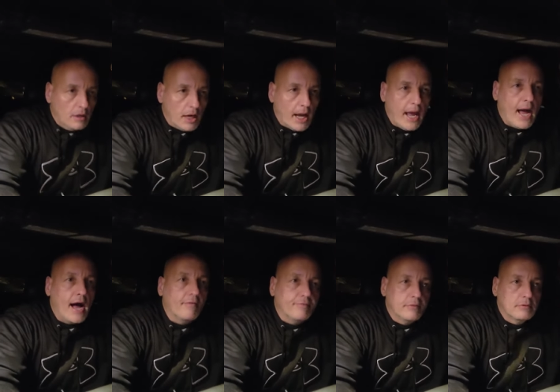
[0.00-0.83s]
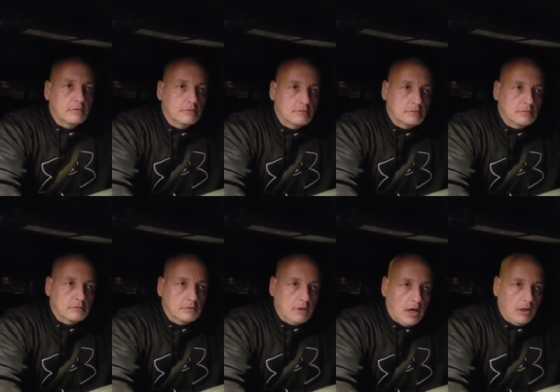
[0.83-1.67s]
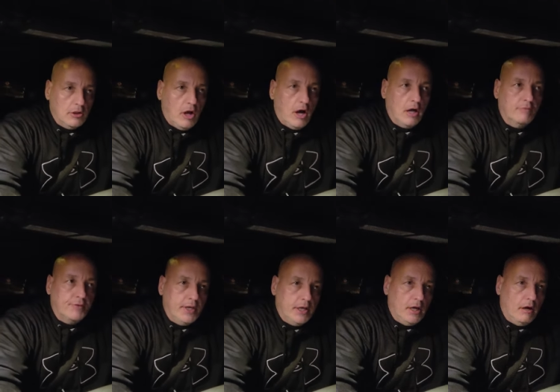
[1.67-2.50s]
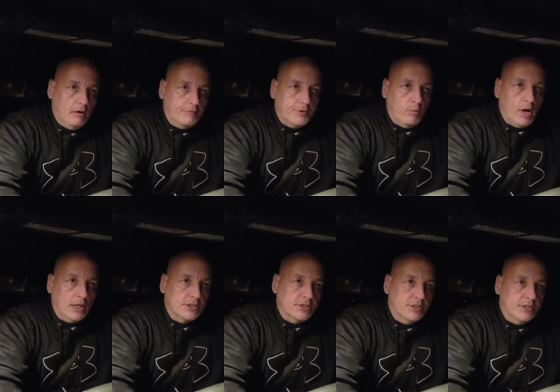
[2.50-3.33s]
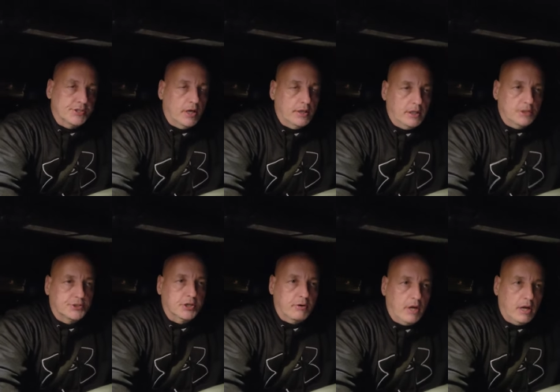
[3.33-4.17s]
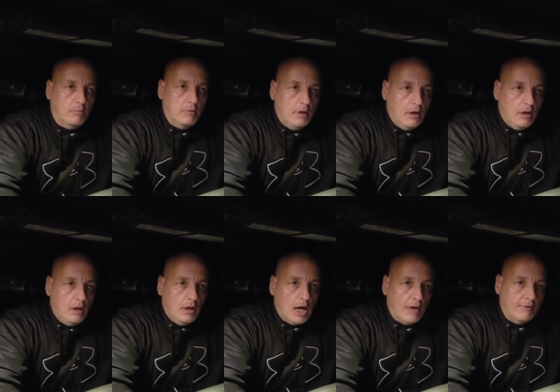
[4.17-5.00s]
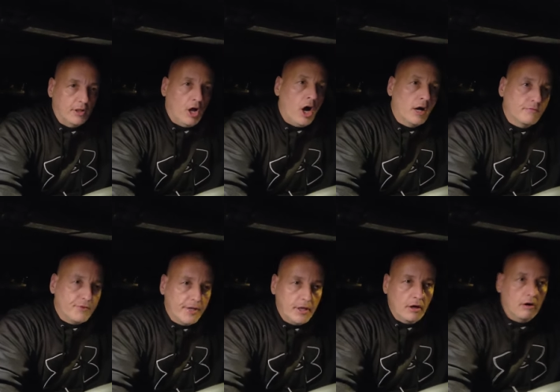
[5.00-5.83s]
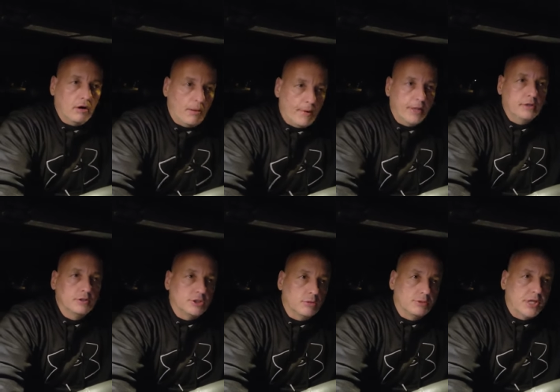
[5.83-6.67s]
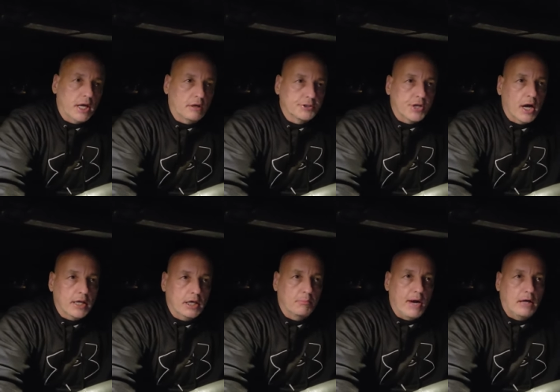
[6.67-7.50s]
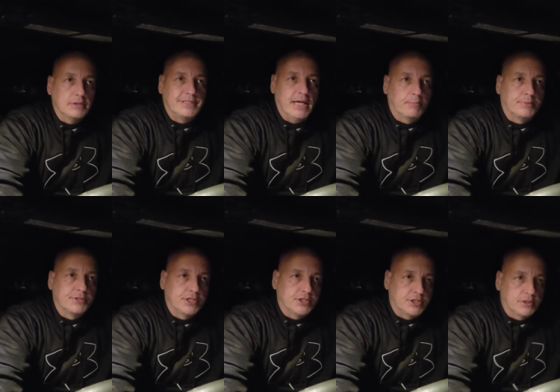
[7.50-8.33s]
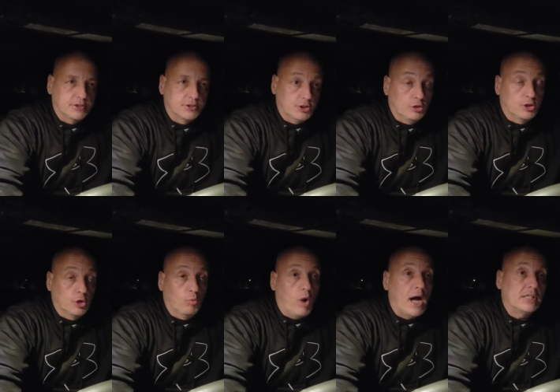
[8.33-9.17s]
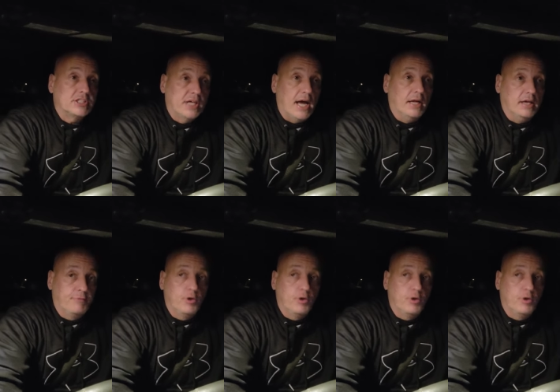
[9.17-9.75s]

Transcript: I have a long video. If you're watching this on Instagram, I have a long video on my YouTube channel talking about depositions. You should watch that.